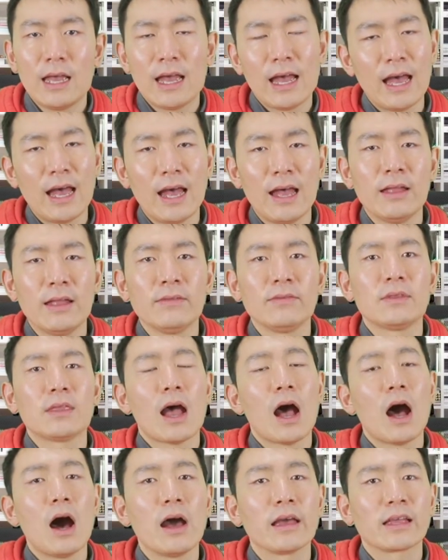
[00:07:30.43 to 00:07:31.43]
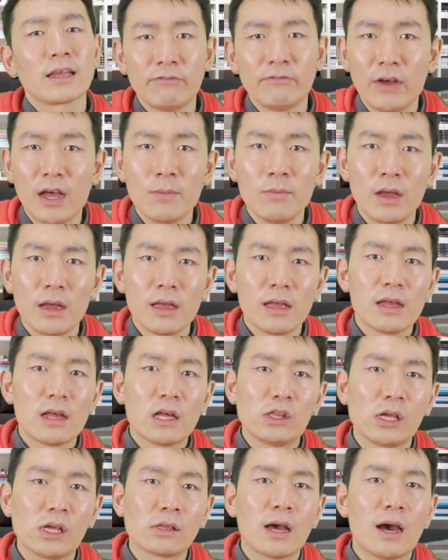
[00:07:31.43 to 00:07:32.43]
And I confirm
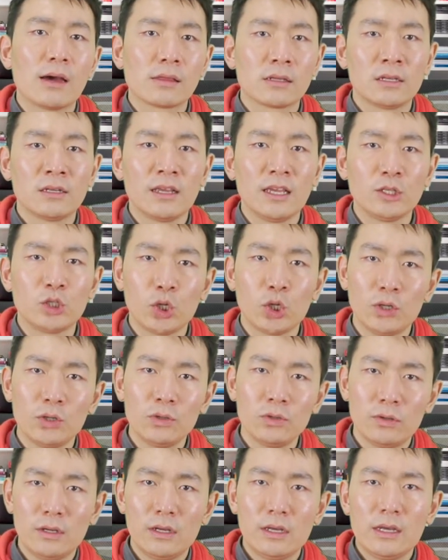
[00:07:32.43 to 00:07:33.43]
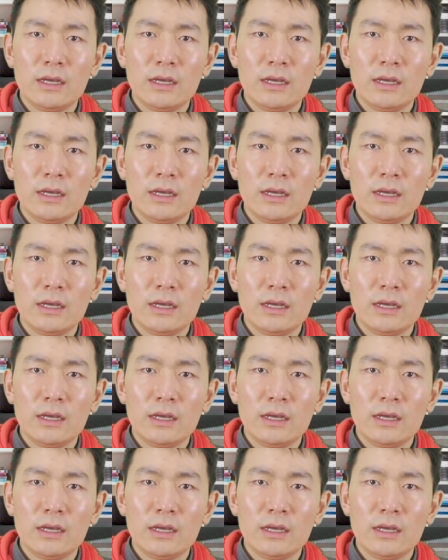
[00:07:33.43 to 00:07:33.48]
these are certainly true.